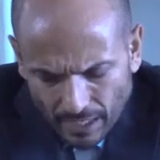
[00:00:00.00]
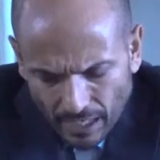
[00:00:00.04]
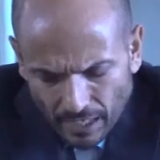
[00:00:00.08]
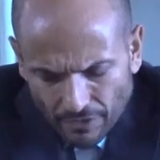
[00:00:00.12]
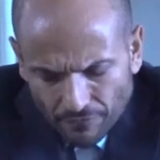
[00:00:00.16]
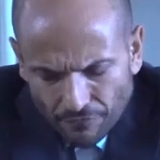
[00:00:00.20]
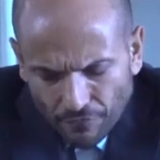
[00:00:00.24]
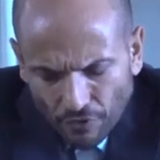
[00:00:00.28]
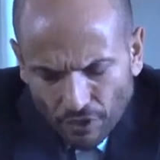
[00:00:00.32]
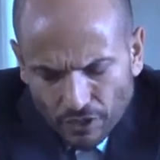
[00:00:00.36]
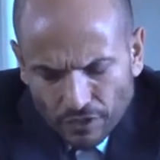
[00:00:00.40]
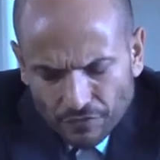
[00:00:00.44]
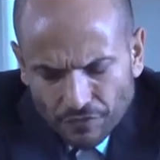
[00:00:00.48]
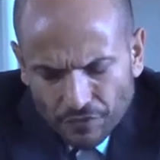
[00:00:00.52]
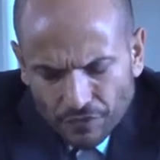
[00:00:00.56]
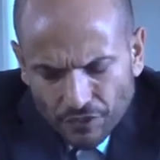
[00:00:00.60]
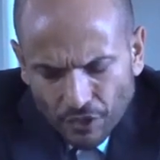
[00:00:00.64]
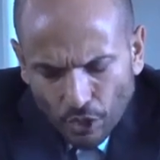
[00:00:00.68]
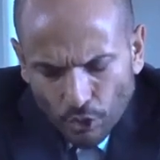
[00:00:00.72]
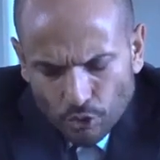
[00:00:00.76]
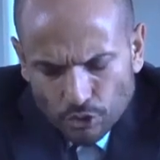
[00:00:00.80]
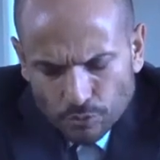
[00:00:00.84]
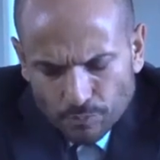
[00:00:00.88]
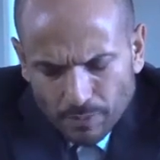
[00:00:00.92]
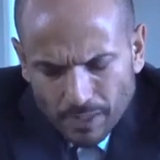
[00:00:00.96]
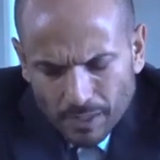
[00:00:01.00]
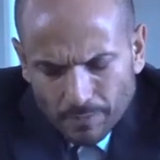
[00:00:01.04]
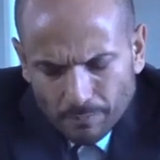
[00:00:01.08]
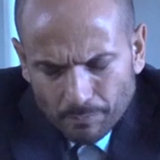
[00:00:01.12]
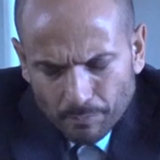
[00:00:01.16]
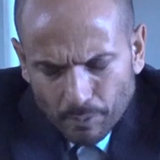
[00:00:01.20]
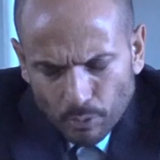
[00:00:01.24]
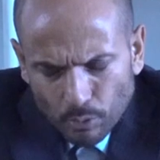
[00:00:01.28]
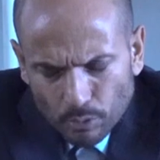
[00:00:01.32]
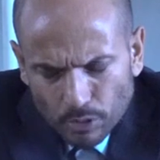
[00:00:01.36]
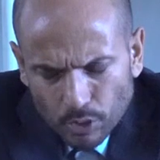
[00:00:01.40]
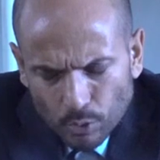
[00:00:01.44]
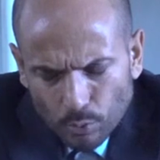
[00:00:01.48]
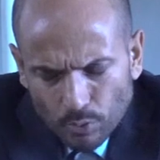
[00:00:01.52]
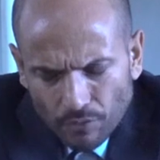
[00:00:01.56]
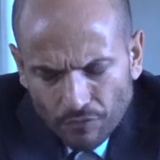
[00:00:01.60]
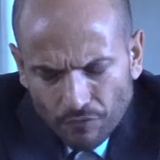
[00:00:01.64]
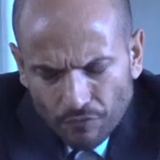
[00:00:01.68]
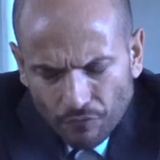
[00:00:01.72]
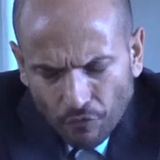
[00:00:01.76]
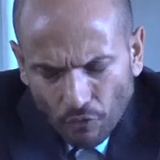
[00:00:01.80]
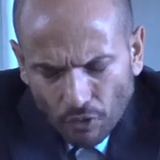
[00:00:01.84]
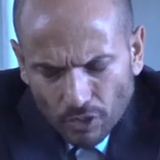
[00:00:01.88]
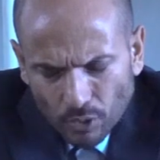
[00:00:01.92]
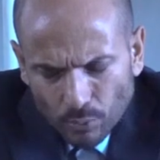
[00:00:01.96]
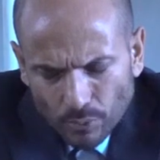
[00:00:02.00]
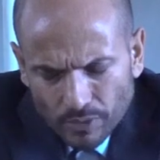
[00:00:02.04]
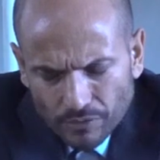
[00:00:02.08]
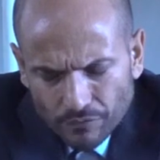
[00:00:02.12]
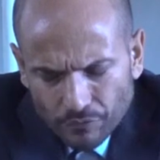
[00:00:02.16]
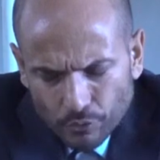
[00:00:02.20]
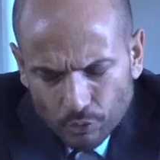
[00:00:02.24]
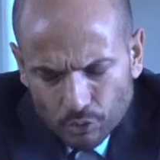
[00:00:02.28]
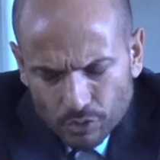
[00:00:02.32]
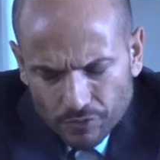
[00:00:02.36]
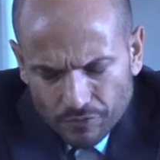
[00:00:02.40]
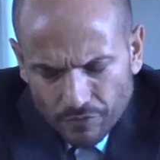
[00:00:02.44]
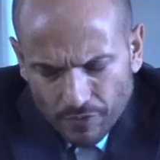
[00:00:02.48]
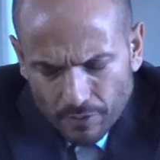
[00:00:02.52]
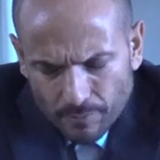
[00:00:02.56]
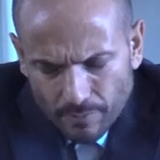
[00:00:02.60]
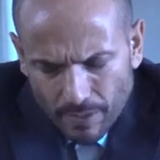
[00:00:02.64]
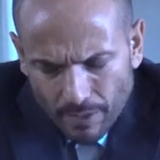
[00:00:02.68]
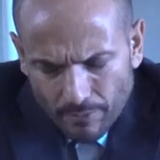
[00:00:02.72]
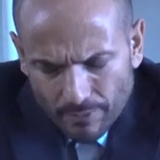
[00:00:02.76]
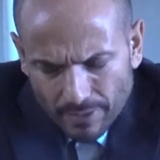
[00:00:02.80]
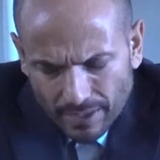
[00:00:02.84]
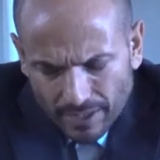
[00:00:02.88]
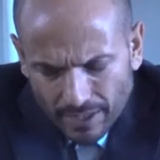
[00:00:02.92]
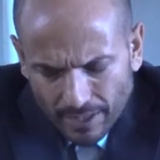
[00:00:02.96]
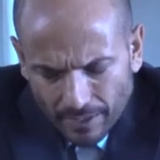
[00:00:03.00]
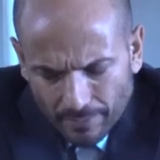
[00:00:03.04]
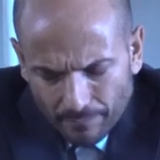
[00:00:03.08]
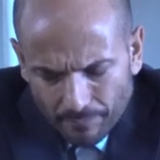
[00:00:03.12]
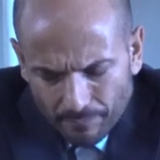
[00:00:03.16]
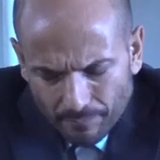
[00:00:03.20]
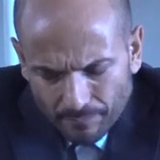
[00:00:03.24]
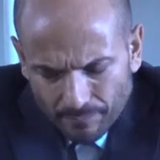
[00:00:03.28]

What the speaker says: And Father, for those people who are following Future for America,